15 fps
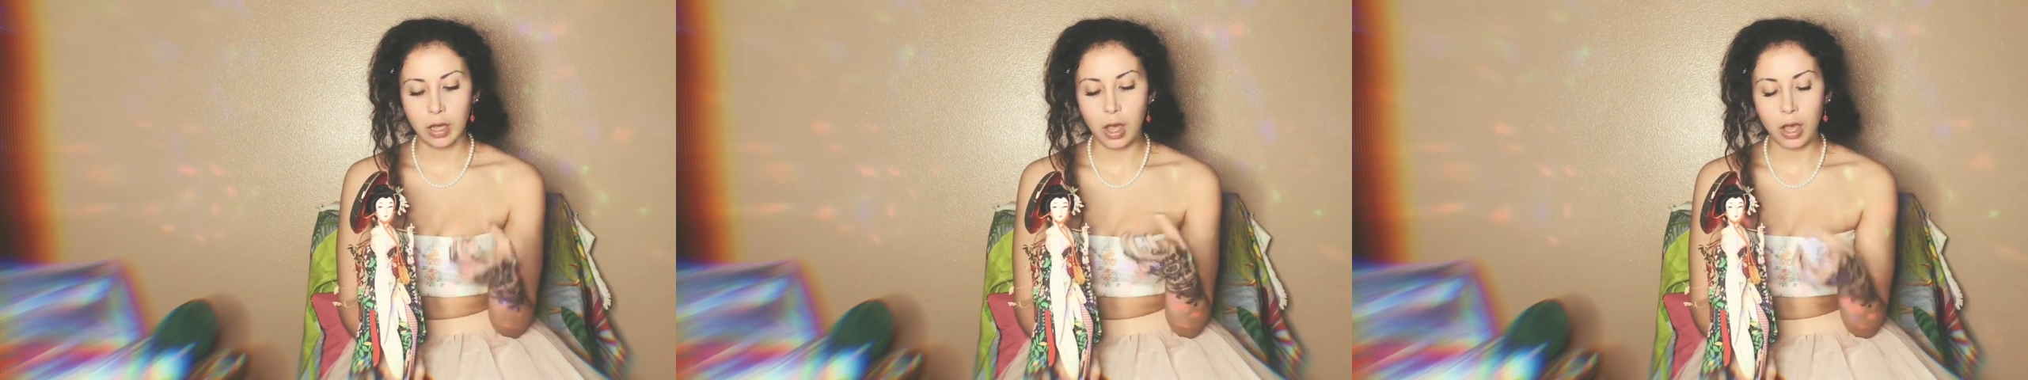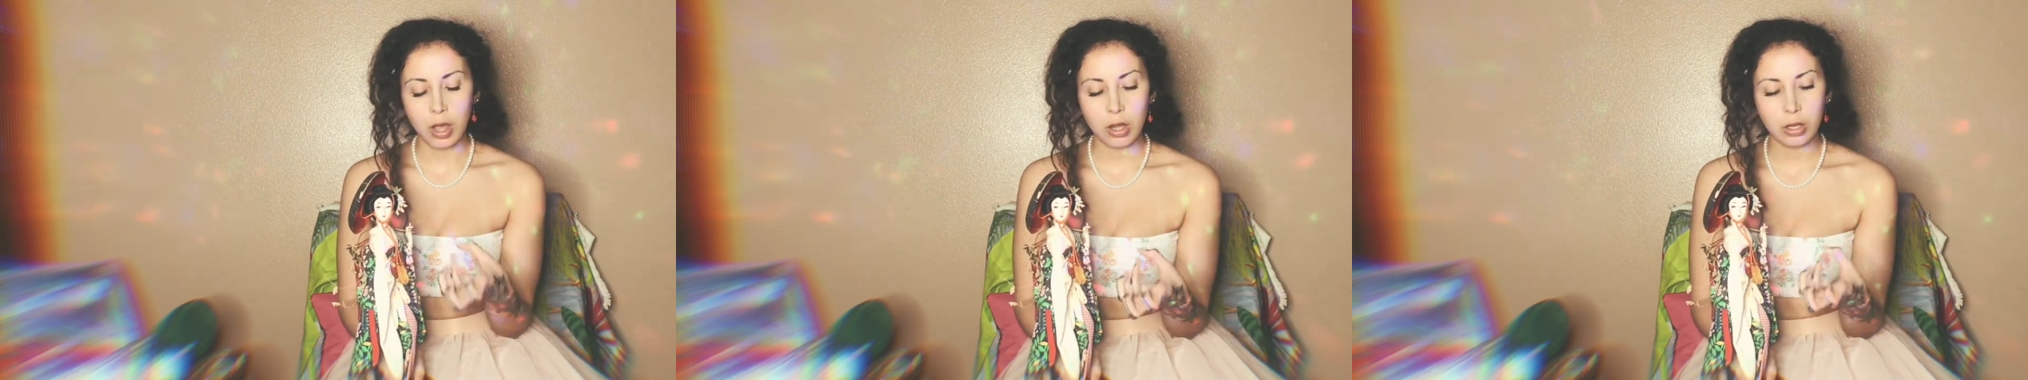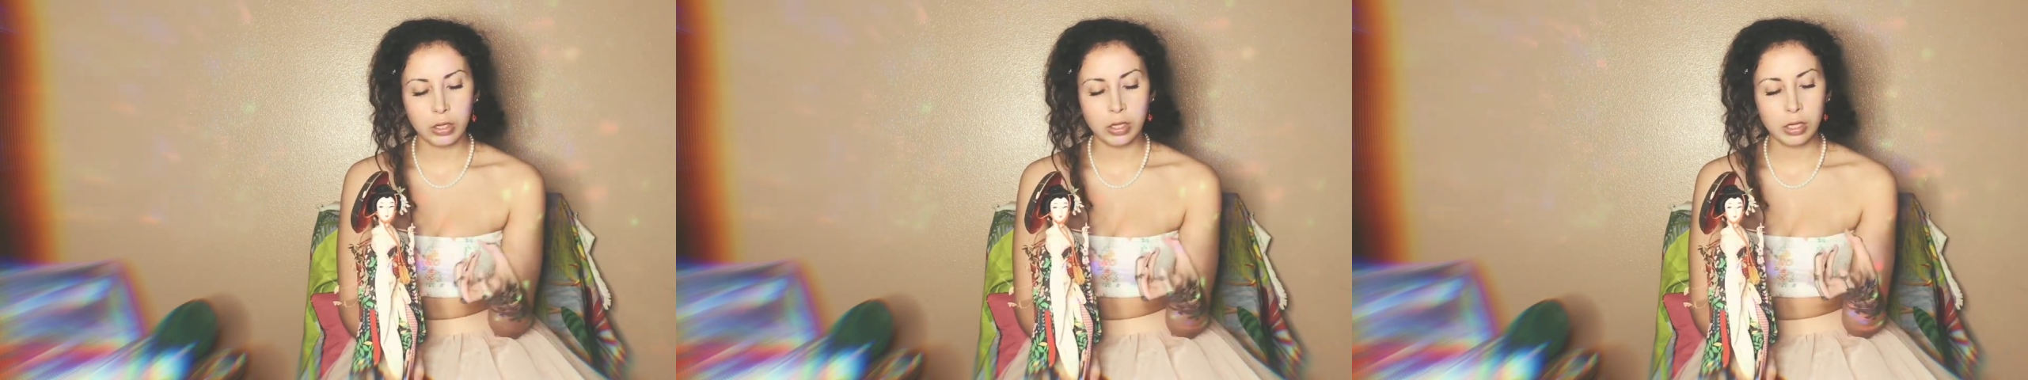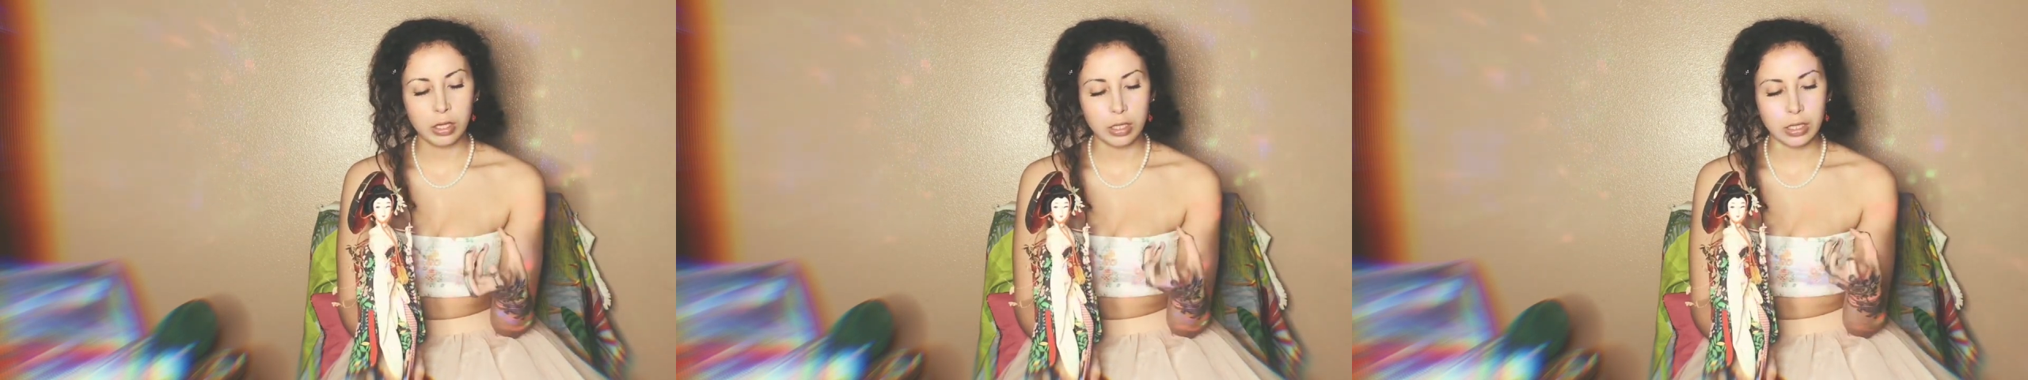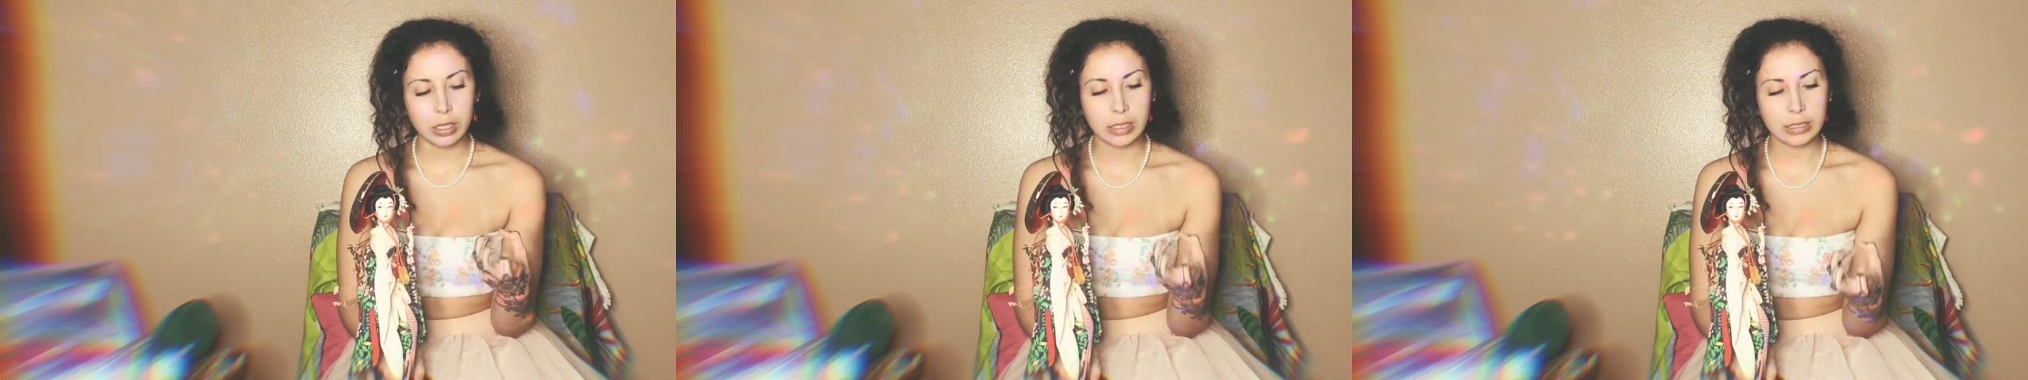all
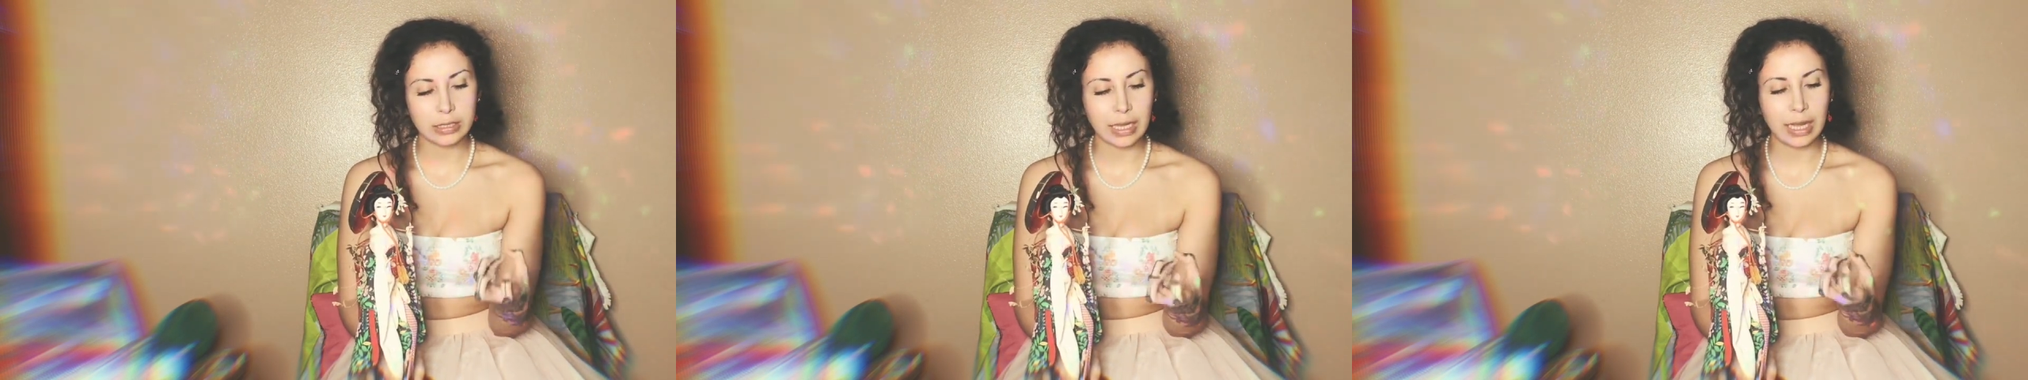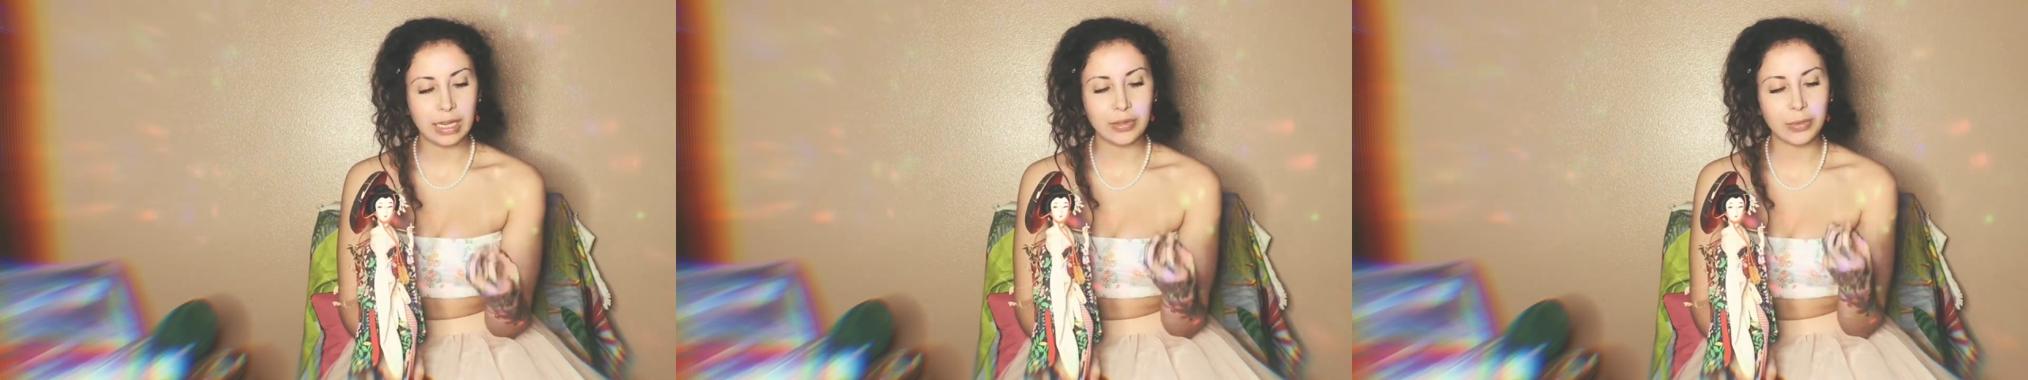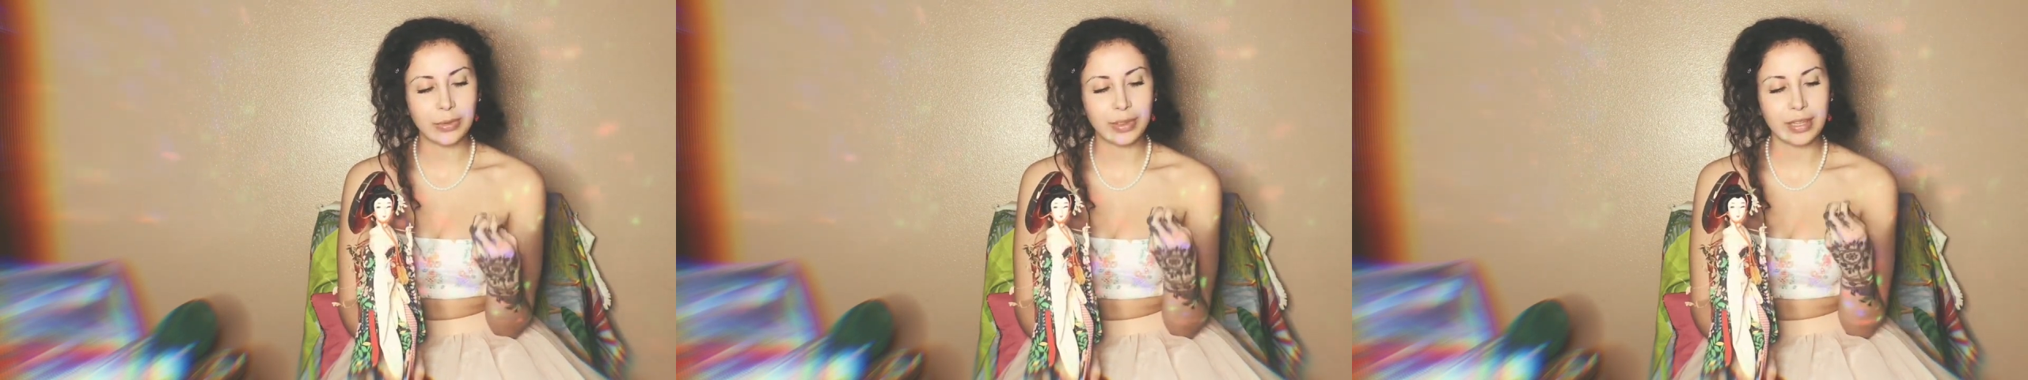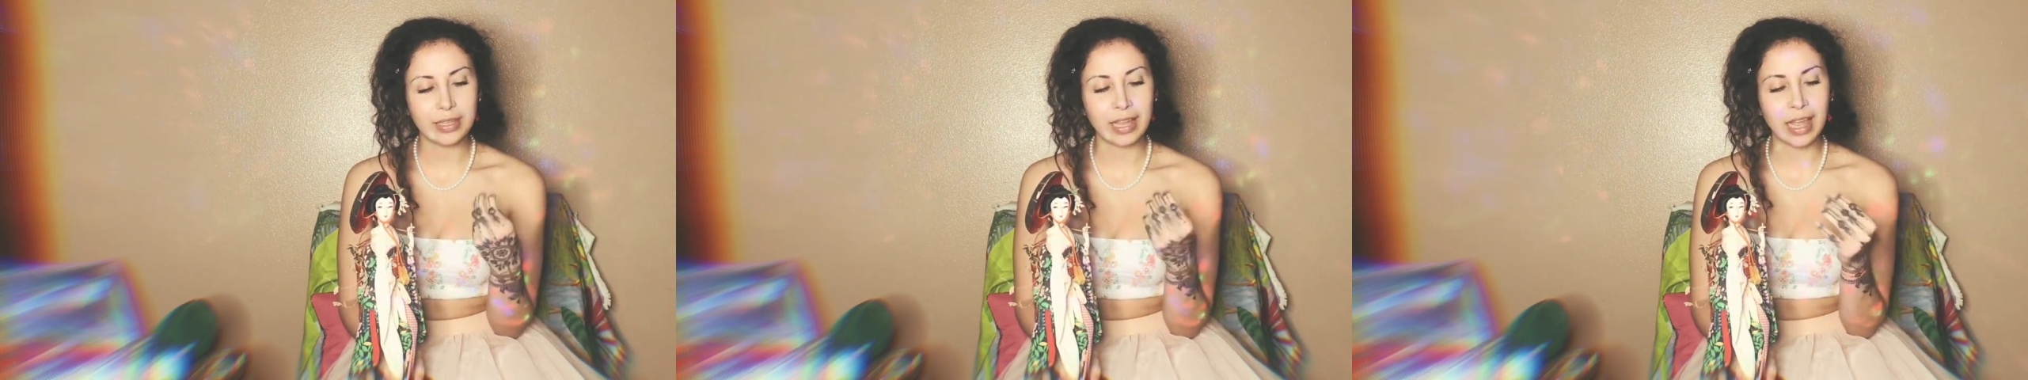contained within